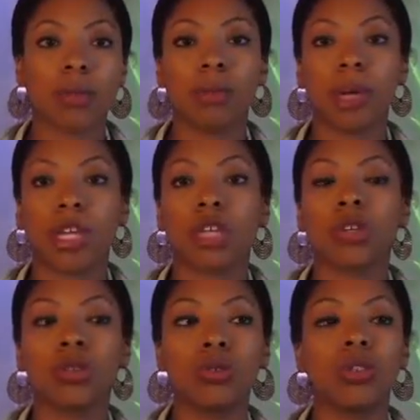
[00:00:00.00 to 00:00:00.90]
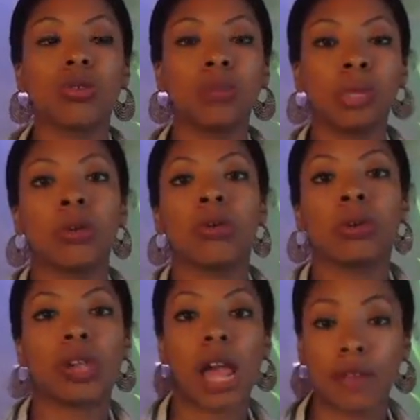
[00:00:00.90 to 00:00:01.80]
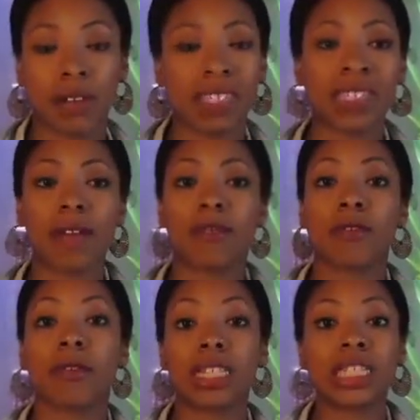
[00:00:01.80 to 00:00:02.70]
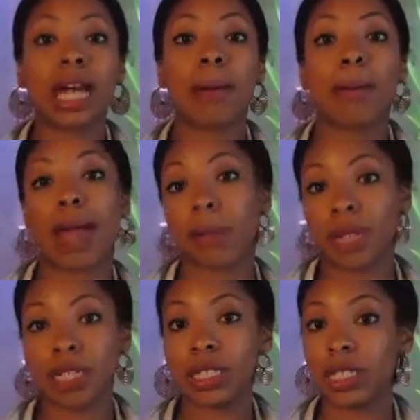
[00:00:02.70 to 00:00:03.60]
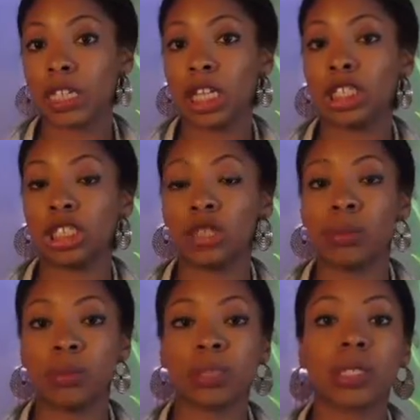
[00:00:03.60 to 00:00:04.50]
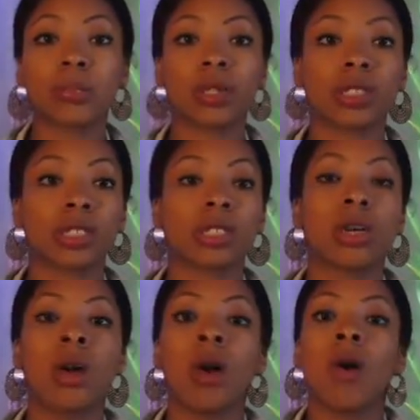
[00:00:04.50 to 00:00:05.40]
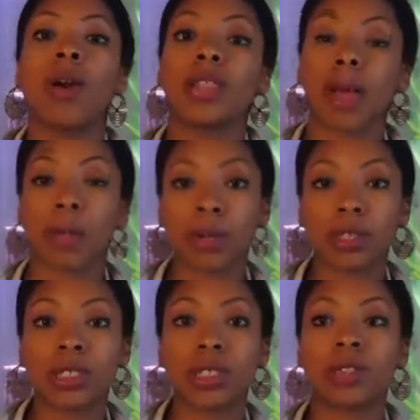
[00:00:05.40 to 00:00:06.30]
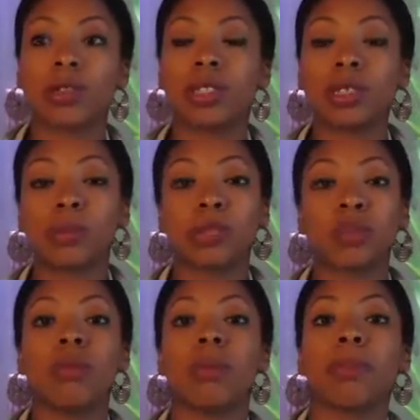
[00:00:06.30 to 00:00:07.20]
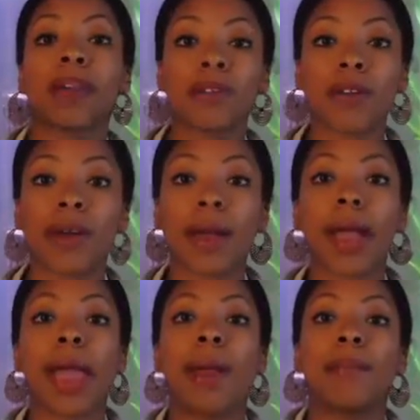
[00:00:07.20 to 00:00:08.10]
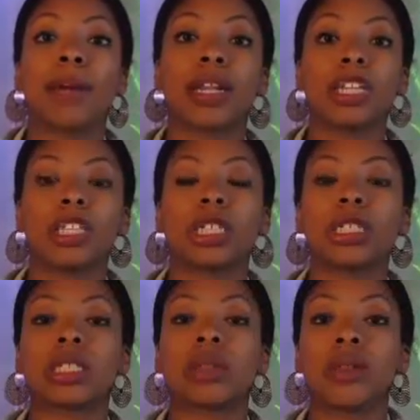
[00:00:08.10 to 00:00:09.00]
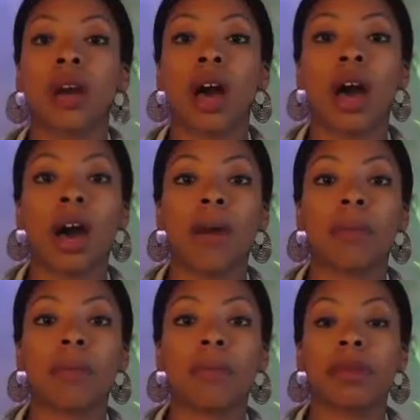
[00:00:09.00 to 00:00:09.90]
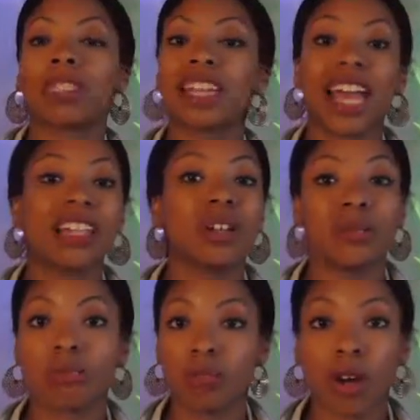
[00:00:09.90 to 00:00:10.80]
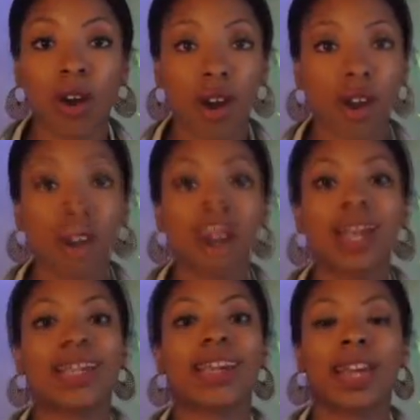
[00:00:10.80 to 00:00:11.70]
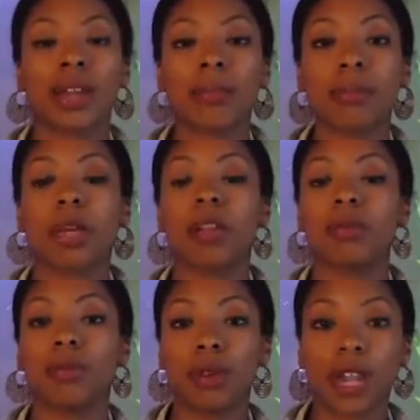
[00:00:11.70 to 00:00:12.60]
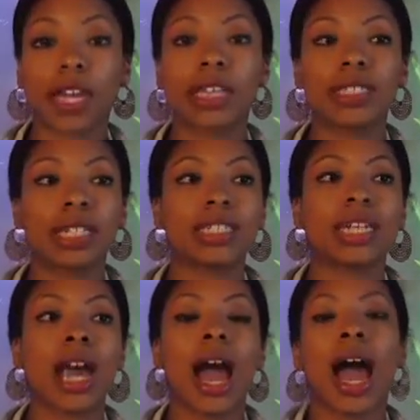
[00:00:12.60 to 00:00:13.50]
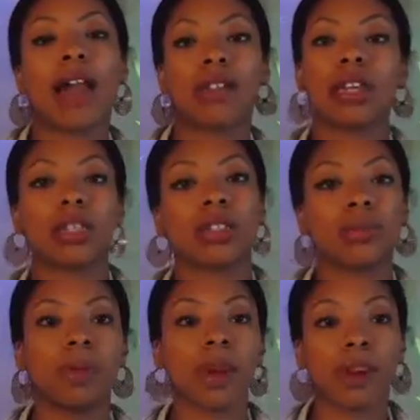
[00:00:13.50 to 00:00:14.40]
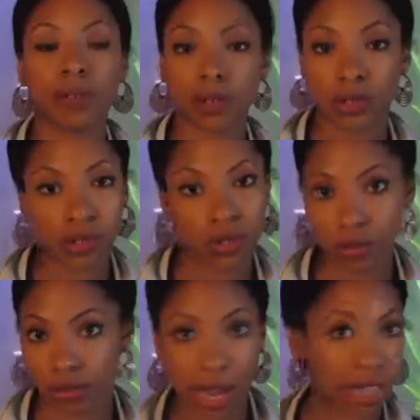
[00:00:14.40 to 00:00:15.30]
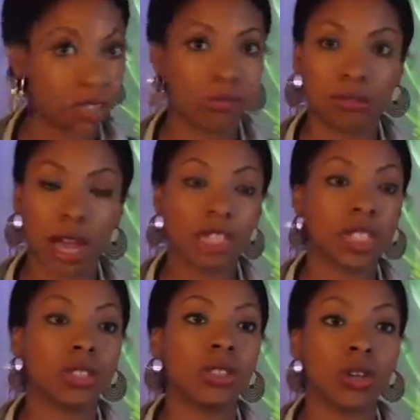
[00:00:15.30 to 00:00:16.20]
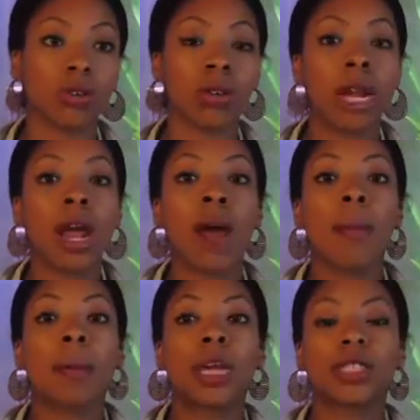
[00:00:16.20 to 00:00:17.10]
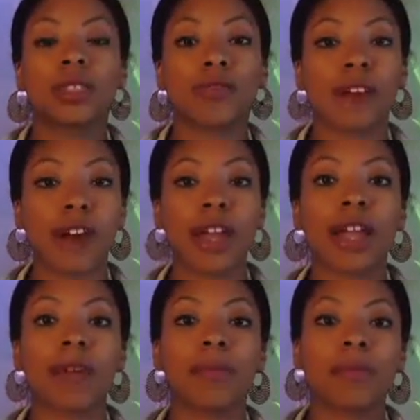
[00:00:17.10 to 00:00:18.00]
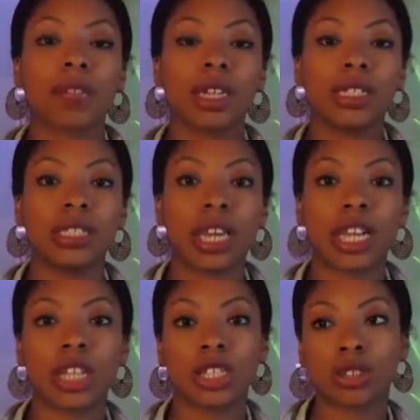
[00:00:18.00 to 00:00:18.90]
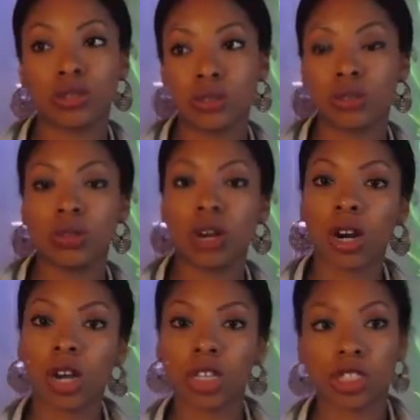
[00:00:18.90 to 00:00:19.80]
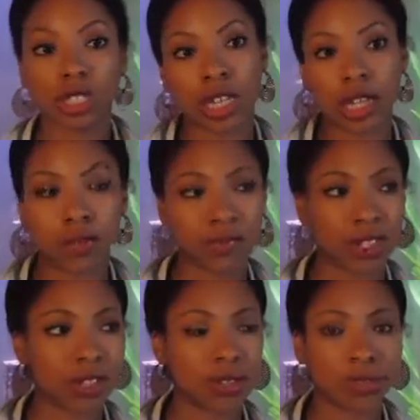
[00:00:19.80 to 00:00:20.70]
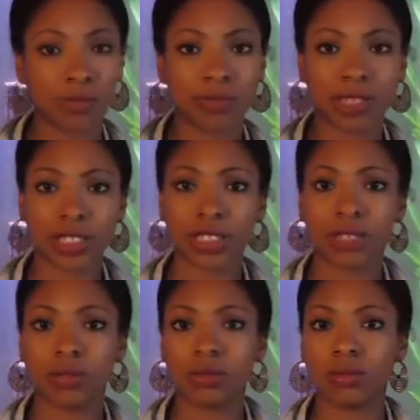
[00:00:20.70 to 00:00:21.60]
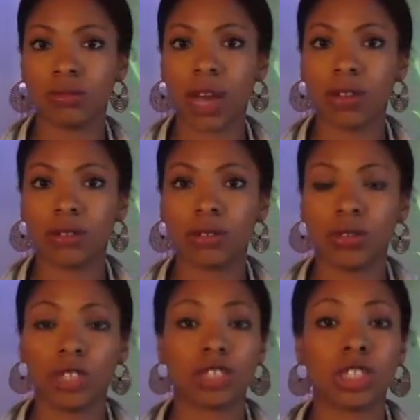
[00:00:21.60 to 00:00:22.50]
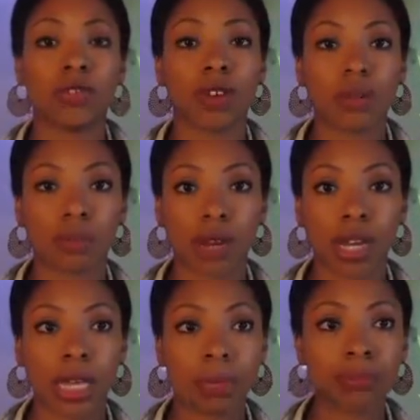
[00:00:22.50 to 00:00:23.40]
But you can be whoever. It's not my place to say she should be with this person or that person, or this person would be better for her. But it's just, and I don't know her, so I can't. But what I can say is I don't like the pairing of those two. I just don't. But Safaree is dating this new girl. She's like a video vixen model girl. She's very pretty.